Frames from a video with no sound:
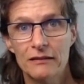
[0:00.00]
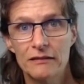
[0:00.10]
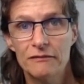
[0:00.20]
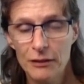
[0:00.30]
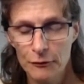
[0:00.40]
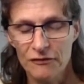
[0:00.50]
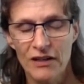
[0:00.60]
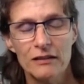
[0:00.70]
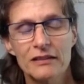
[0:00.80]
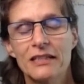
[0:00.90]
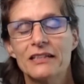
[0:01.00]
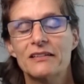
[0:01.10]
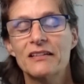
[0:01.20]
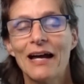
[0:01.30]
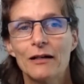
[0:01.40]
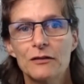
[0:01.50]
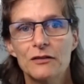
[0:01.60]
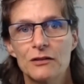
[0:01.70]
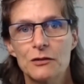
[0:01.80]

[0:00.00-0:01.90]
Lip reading: who fell in his house in